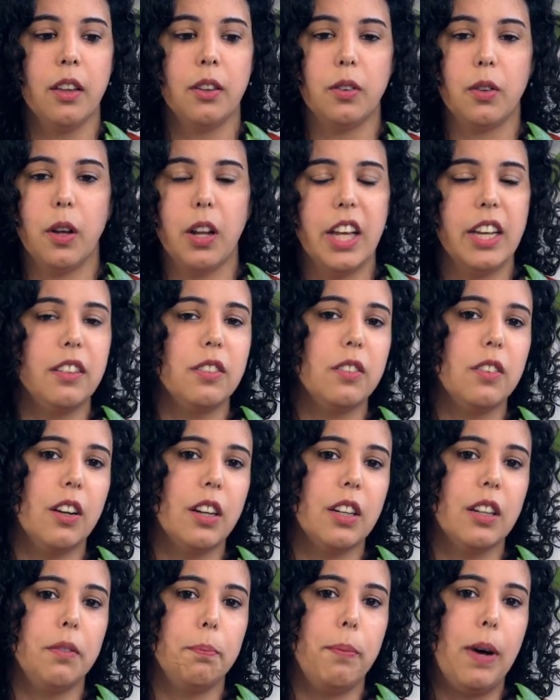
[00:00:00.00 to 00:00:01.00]
So let's
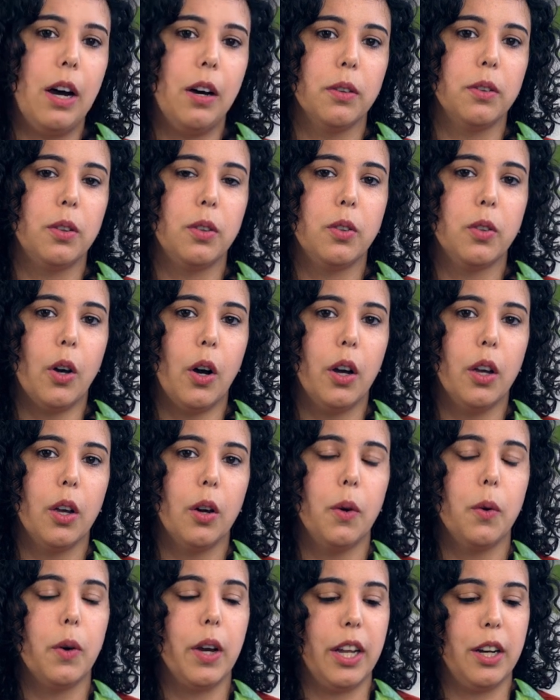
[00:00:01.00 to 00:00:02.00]
talk about
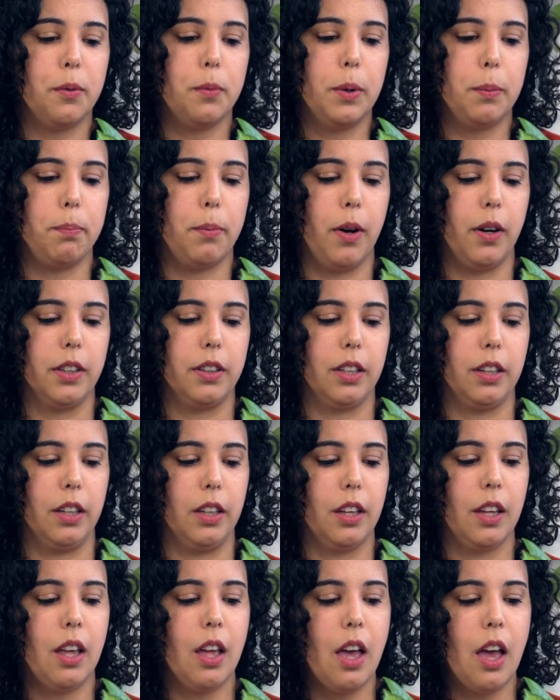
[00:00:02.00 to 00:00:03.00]
soil and
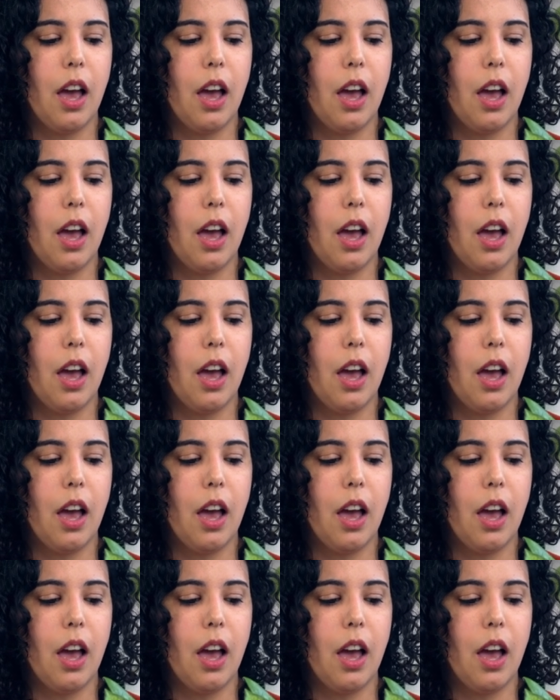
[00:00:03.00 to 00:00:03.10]
repotting.